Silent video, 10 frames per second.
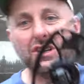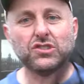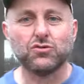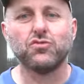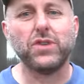
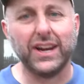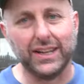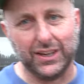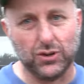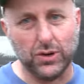what's
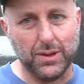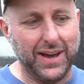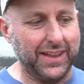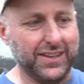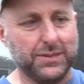really good
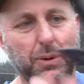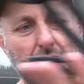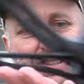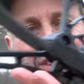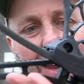about this
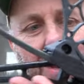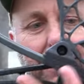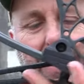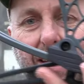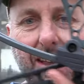bow
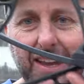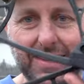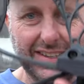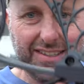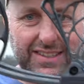stand
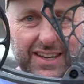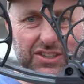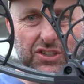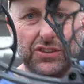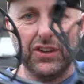is it
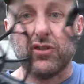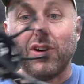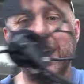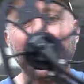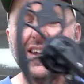sits on the
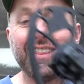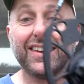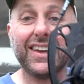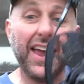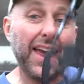ground and
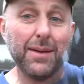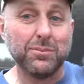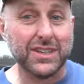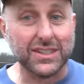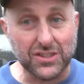the
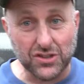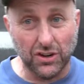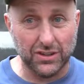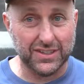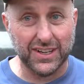cam does
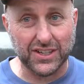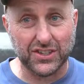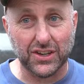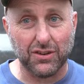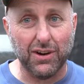not
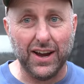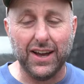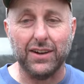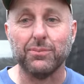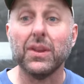touch the
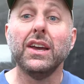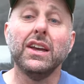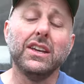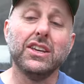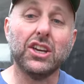ground.
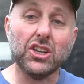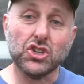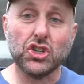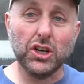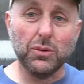You can
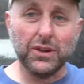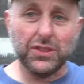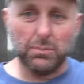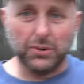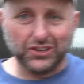shoot
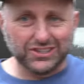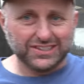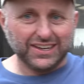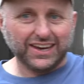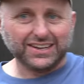with the bow
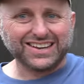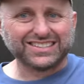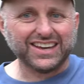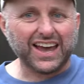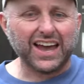stand
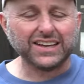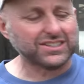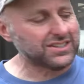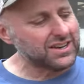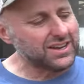
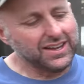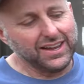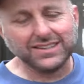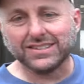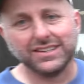attached,
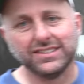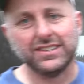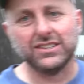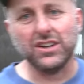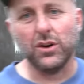and since
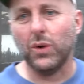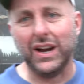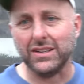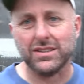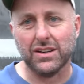there's no
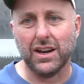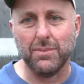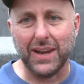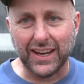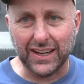weight, it's not going
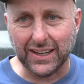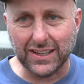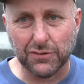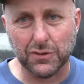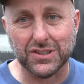to make any
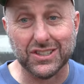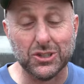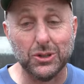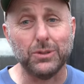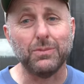difference
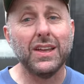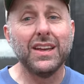at all.